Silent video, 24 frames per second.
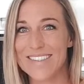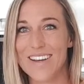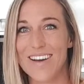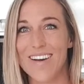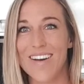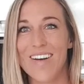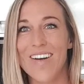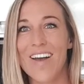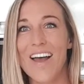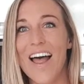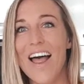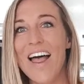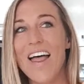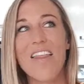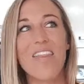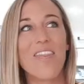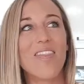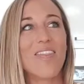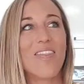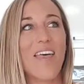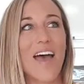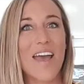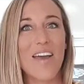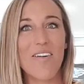So
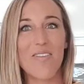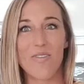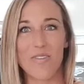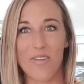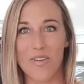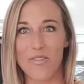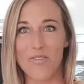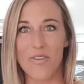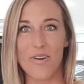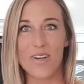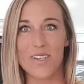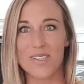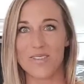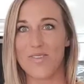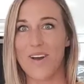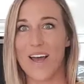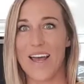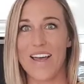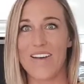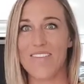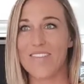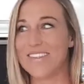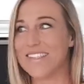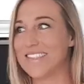they the first
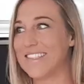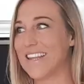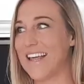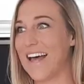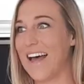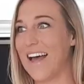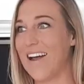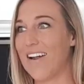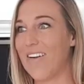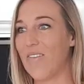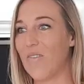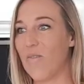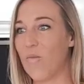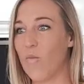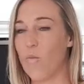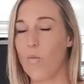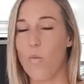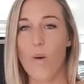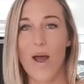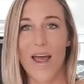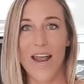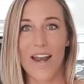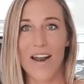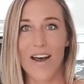way was that
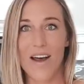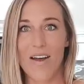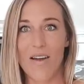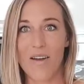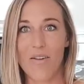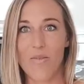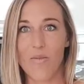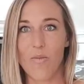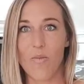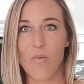when I